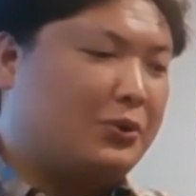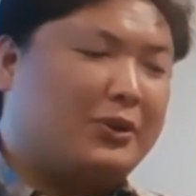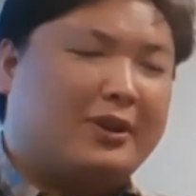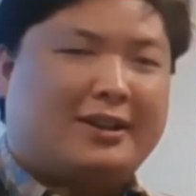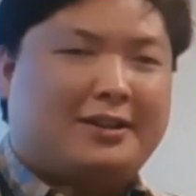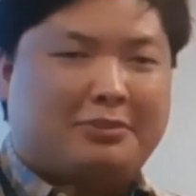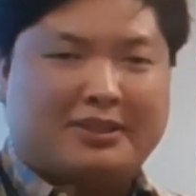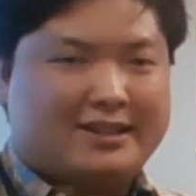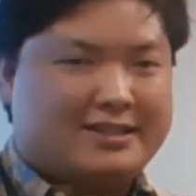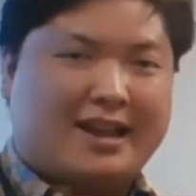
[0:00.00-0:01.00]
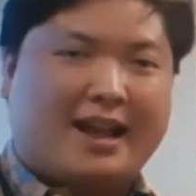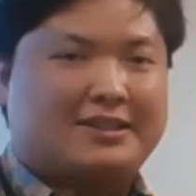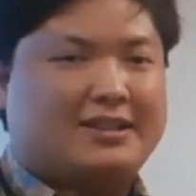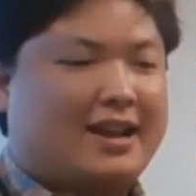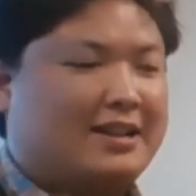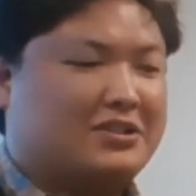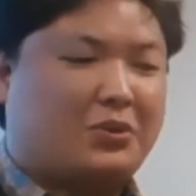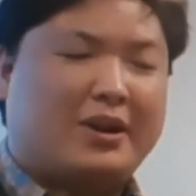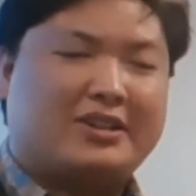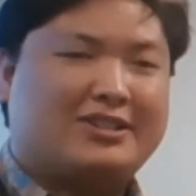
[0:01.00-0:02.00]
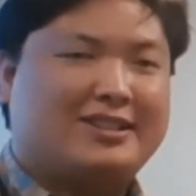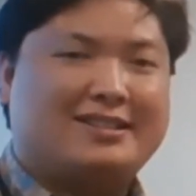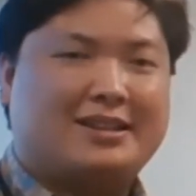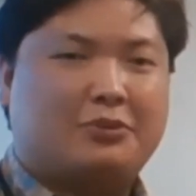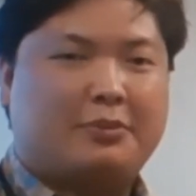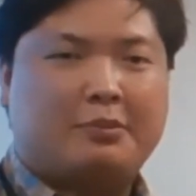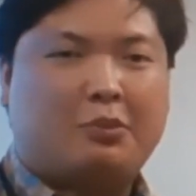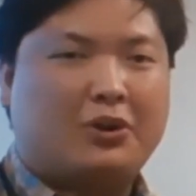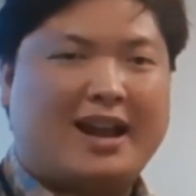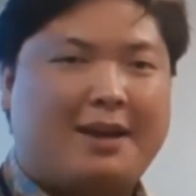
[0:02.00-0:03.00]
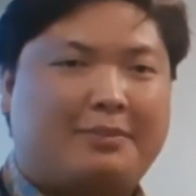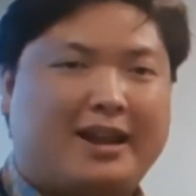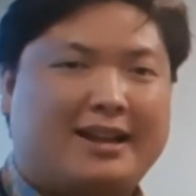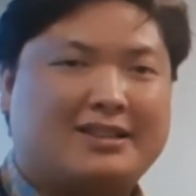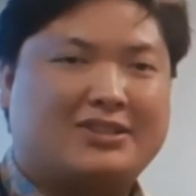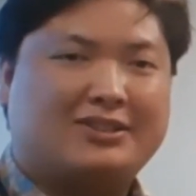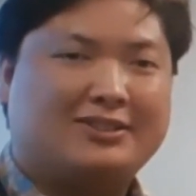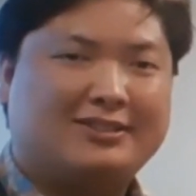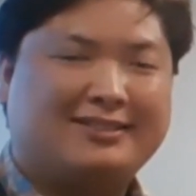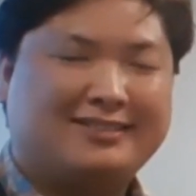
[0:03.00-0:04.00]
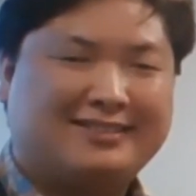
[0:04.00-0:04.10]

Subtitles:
So please ask the questions and we'll be more than happy to answer.